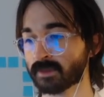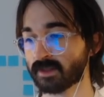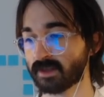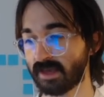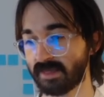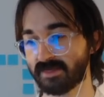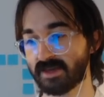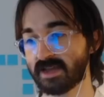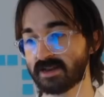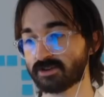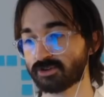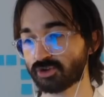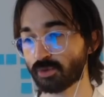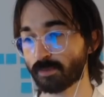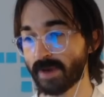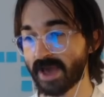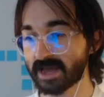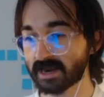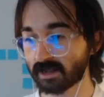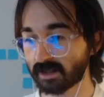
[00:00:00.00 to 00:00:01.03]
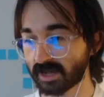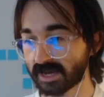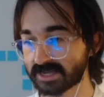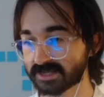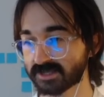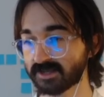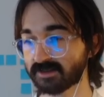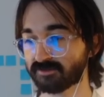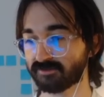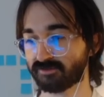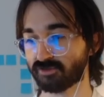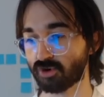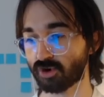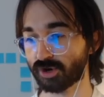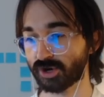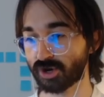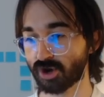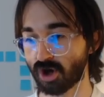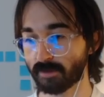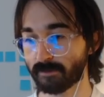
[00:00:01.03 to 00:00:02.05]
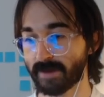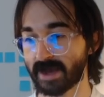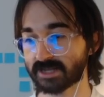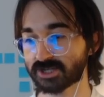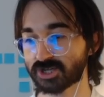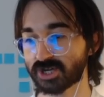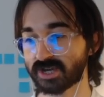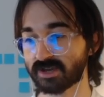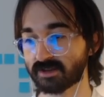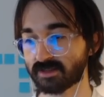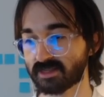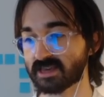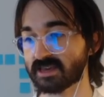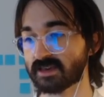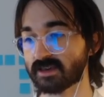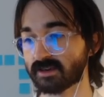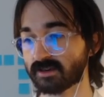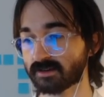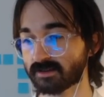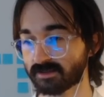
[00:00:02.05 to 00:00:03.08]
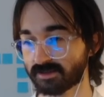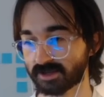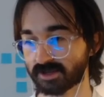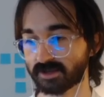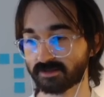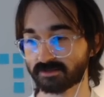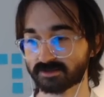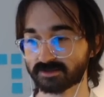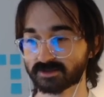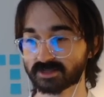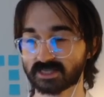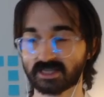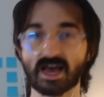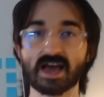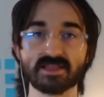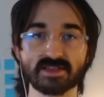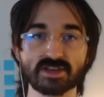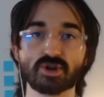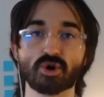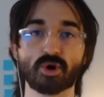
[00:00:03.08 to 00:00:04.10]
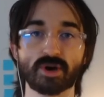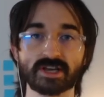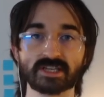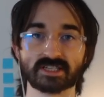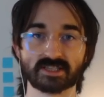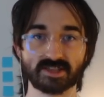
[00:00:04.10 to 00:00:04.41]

and then you penalize it for not matching the slightly noised,